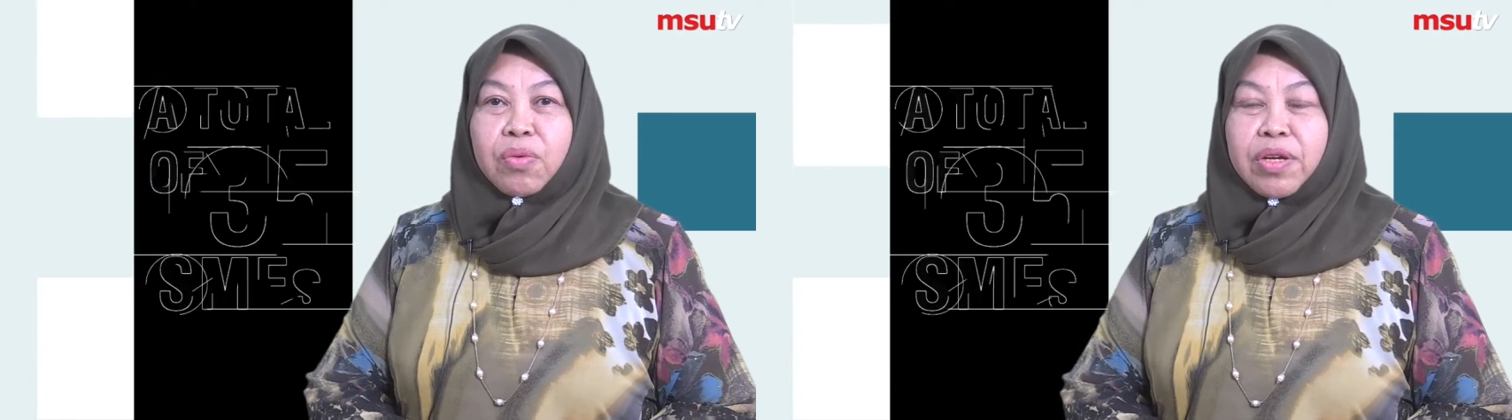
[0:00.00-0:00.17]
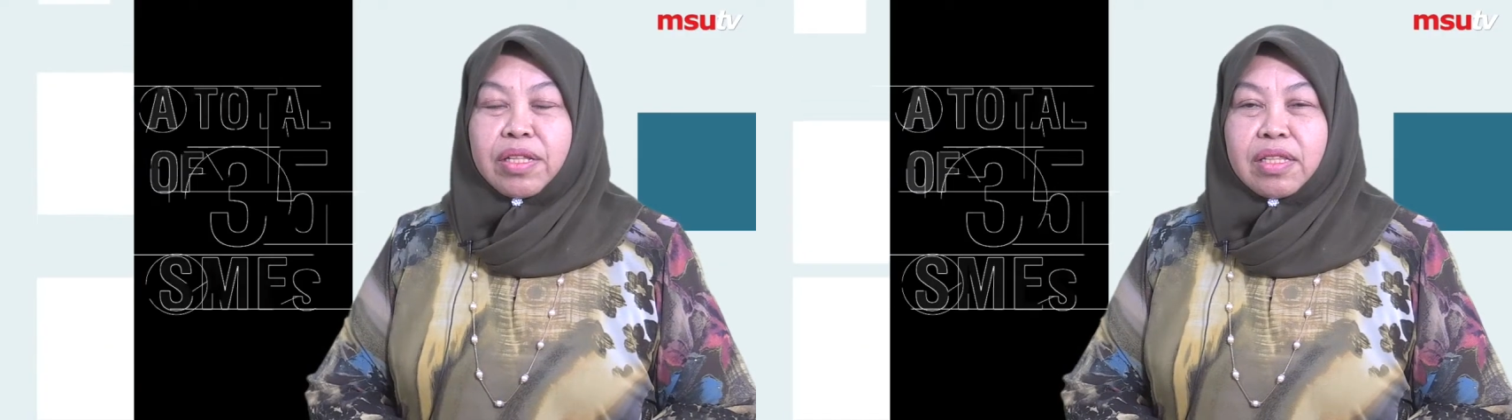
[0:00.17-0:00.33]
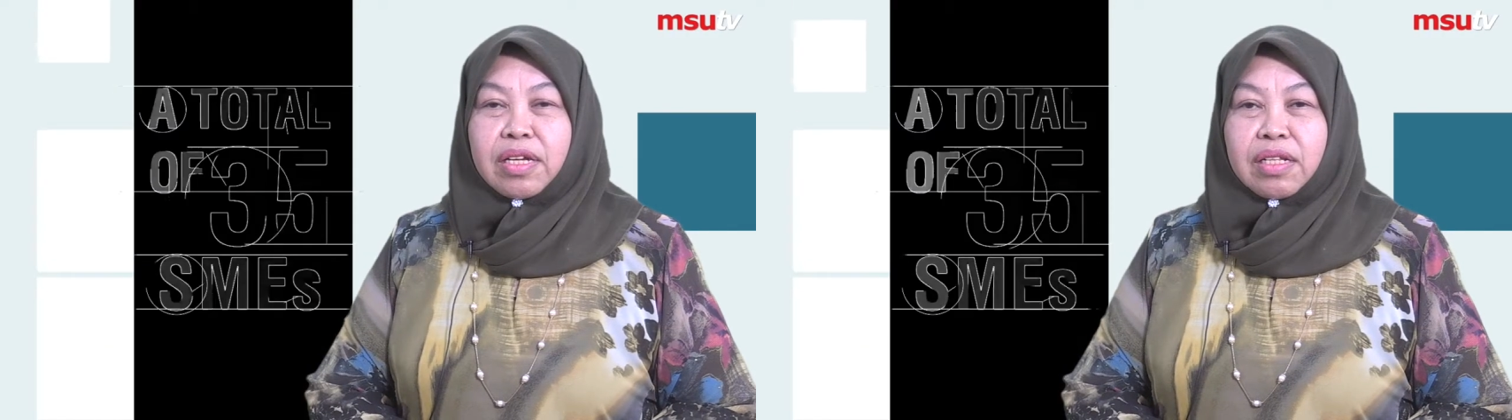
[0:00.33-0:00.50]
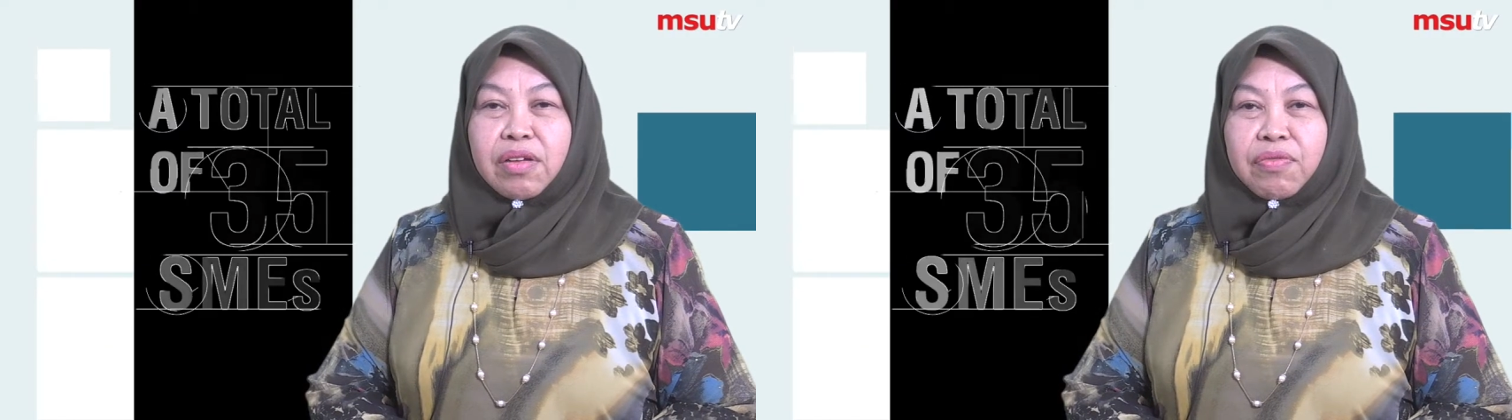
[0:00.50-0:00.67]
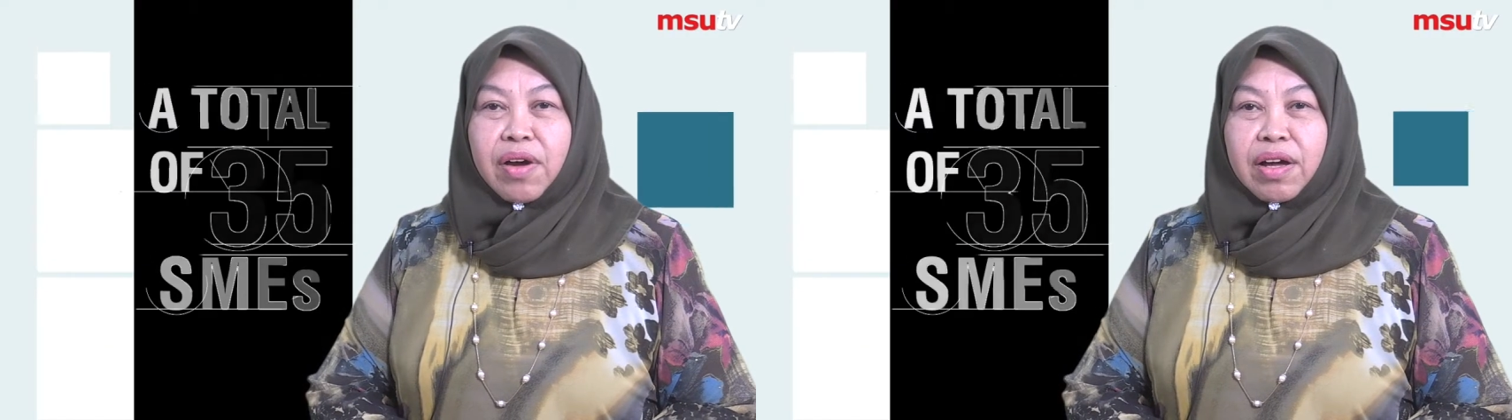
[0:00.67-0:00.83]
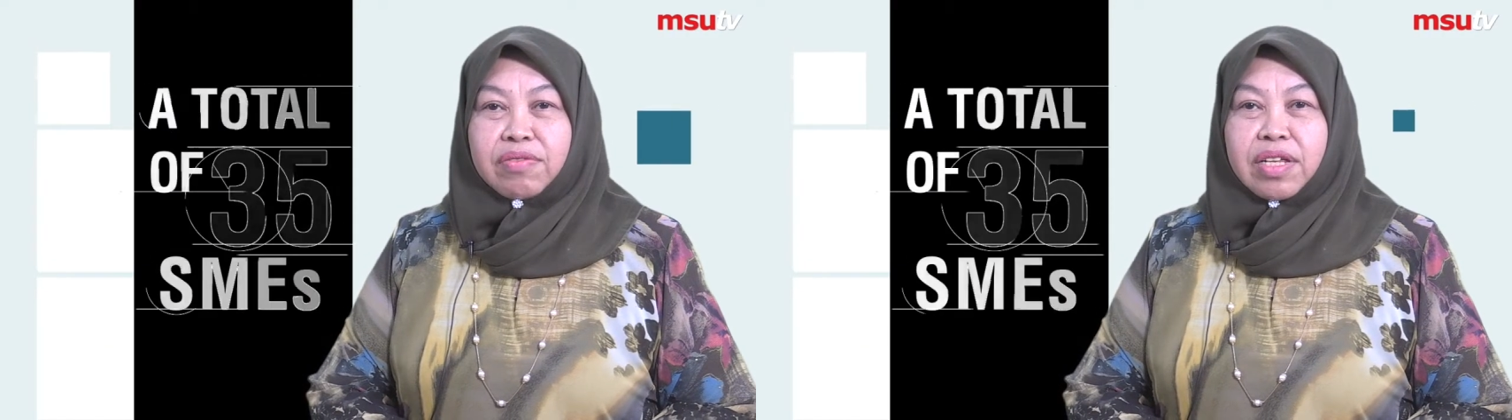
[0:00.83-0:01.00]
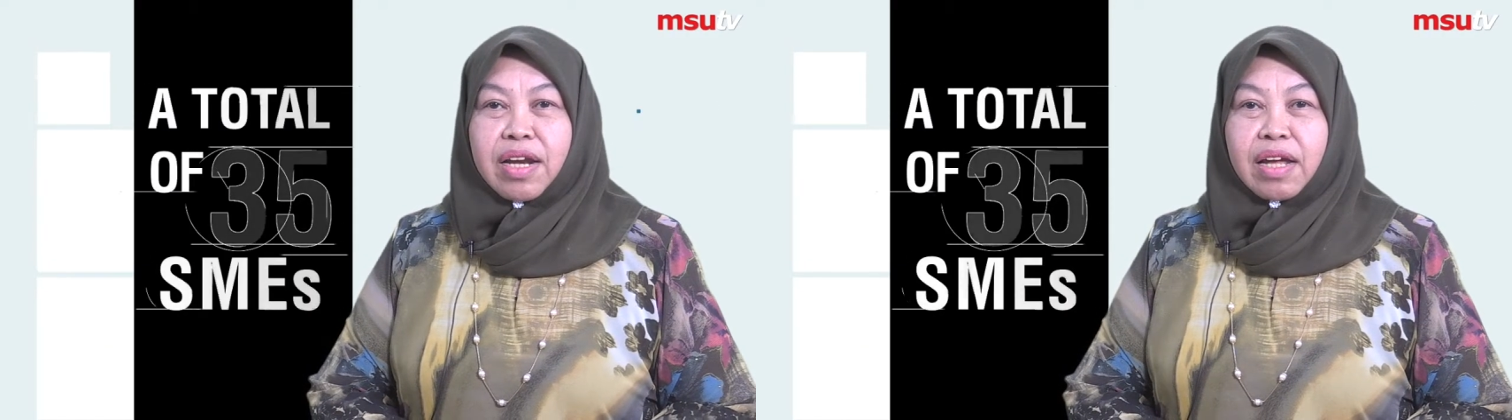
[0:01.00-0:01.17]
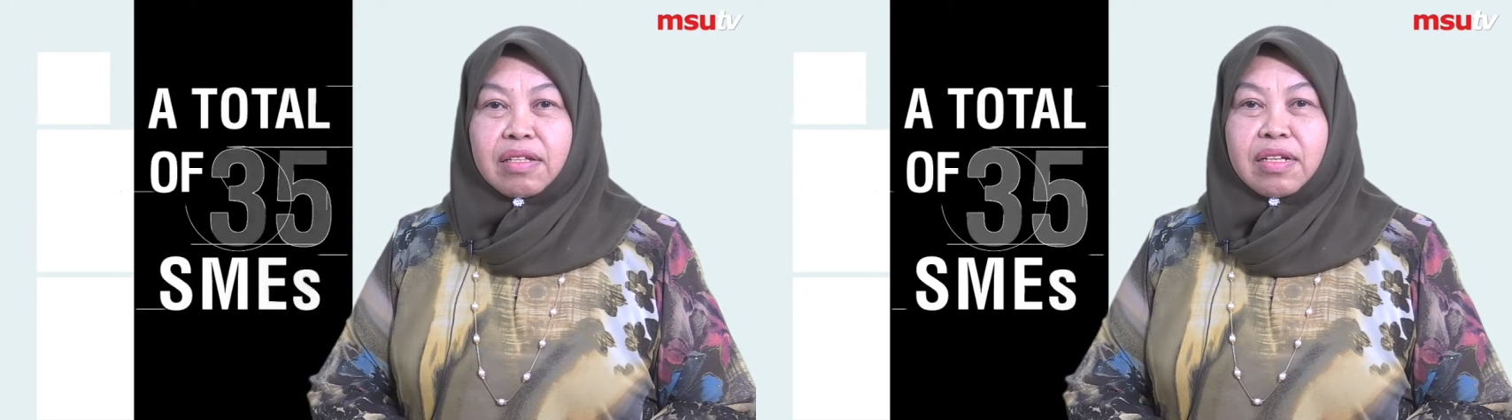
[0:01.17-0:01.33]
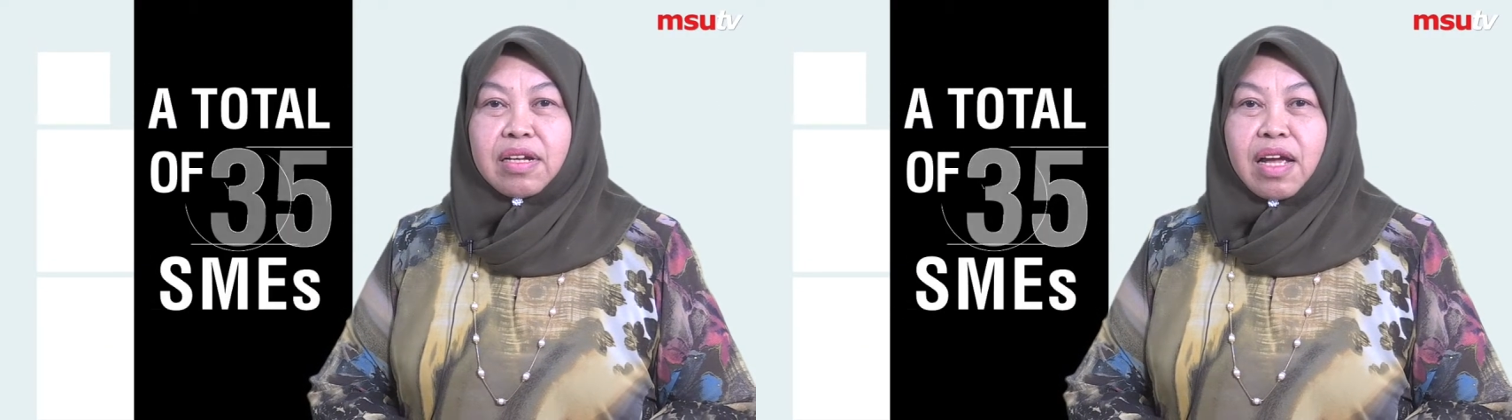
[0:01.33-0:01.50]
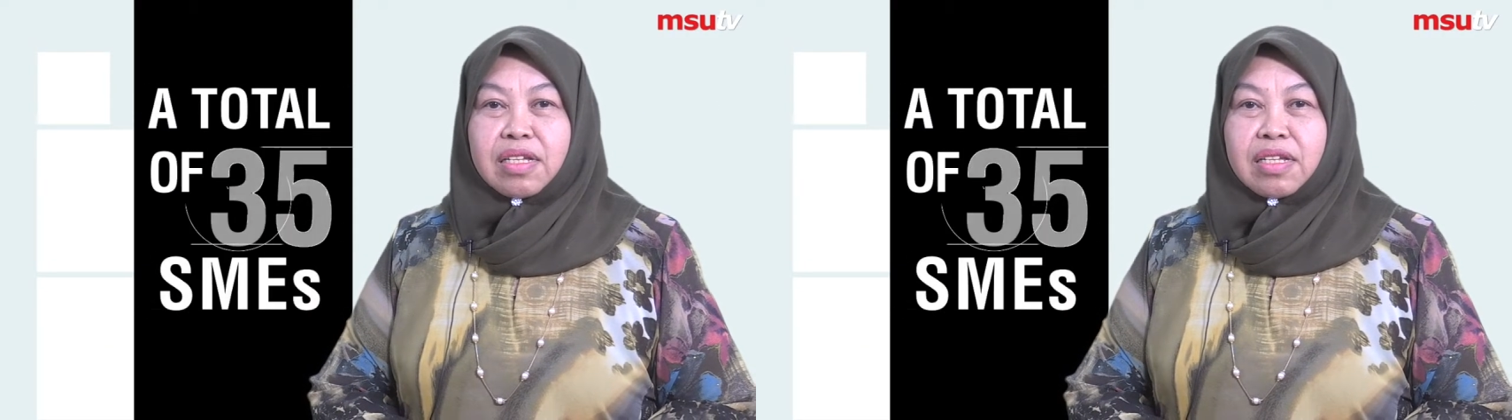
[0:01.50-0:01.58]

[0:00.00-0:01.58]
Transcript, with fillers: with 35 selected